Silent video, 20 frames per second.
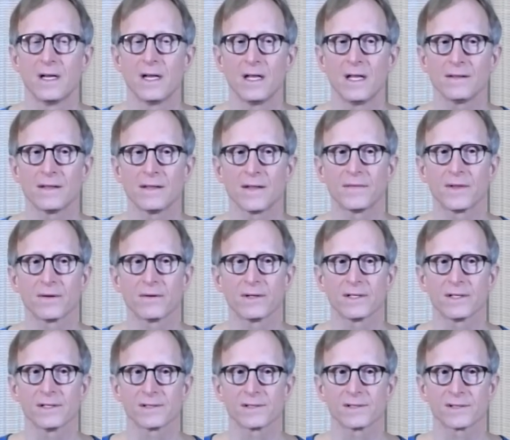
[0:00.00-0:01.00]
That there
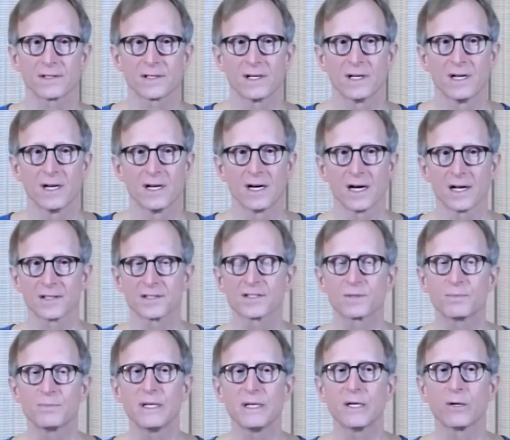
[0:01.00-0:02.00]
is a
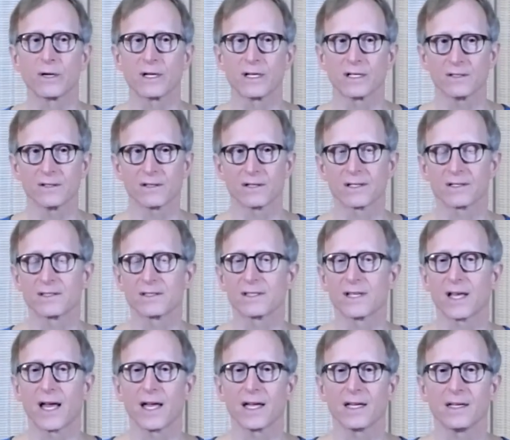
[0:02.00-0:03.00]
spirit, you could
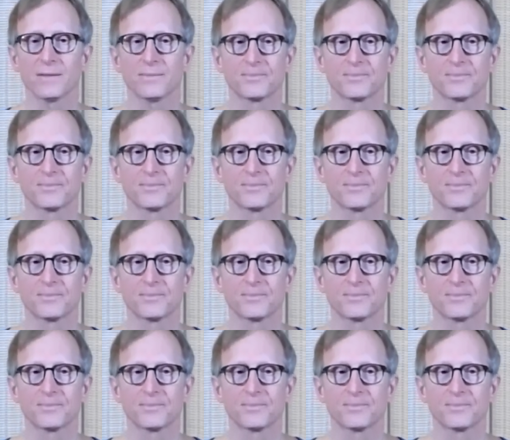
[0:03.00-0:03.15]
say,